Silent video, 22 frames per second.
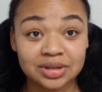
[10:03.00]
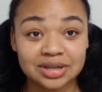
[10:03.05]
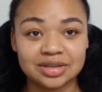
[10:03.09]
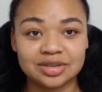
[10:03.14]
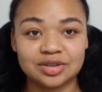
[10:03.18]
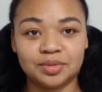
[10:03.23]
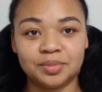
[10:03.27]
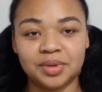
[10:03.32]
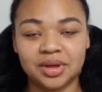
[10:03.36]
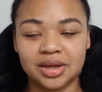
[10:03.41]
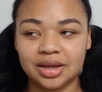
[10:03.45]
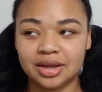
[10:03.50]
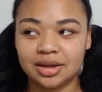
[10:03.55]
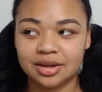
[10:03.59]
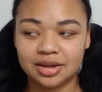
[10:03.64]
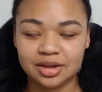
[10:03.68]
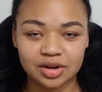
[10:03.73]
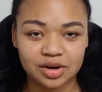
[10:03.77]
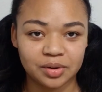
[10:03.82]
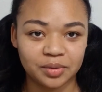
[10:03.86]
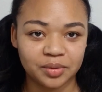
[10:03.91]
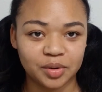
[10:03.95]
and to be,
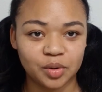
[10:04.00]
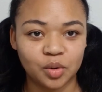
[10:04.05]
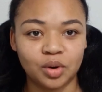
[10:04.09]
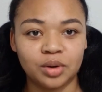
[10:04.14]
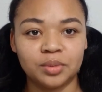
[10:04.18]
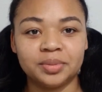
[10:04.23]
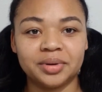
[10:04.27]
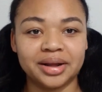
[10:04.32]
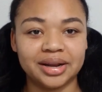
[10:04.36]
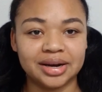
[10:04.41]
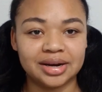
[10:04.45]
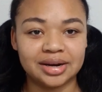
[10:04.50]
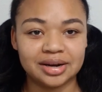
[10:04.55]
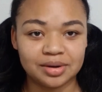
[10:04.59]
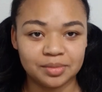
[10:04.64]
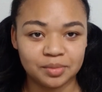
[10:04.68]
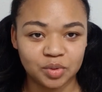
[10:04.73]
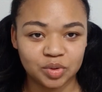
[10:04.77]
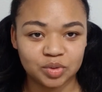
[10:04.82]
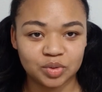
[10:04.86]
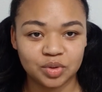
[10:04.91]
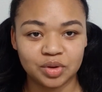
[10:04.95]
you know, incorporated in,
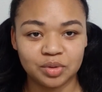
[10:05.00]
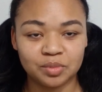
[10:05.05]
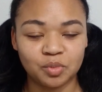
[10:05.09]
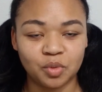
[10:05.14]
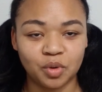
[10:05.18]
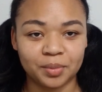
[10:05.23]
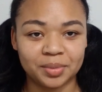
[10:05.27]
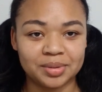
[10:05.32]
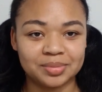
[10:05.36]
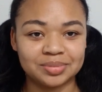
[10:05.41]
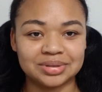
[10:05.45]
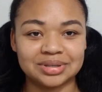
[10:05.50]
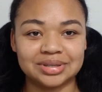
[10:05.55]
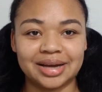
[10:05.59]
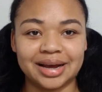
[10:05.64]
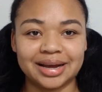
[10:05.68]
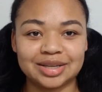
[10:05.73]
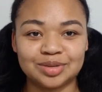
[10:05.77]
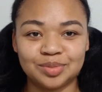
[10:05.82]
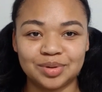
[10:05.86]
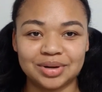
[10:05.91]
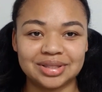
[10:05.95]
mo- in more people's
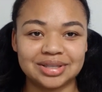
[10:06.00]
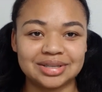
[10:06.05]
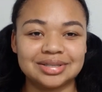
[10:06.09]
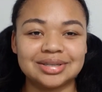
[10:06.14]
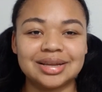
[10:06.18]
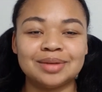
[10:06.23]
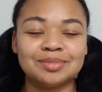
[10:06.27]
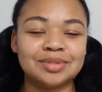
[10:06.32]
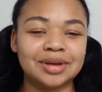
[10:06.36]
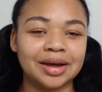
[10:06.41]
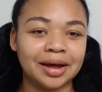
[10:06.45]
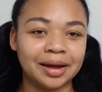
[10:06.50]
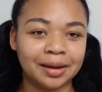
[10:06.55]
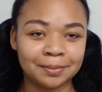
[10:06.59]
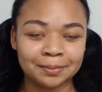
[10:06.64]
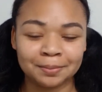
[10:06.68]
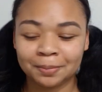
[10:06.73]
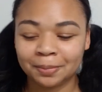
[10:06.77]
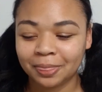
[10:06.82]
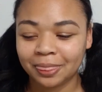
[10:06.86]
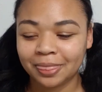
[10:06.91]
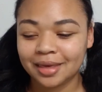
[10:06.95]
diets. But at the same
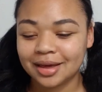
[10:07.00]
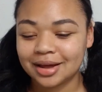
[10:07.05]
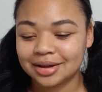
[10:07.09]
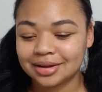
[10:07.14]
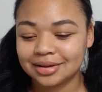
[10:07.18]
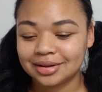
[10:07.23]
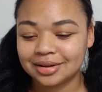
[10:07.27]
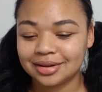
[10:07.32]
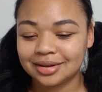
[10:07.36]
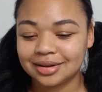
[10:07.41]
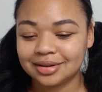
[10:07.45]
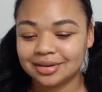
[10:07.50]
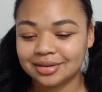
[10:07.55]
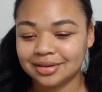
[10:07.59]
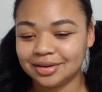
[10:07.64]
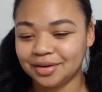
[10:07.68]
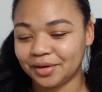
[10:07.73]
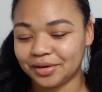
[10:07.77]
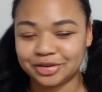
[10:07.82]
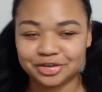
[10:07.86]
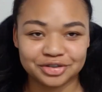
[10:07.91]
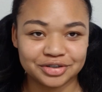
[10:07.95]
time,
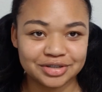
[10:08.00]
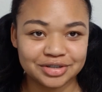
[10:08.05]
grocery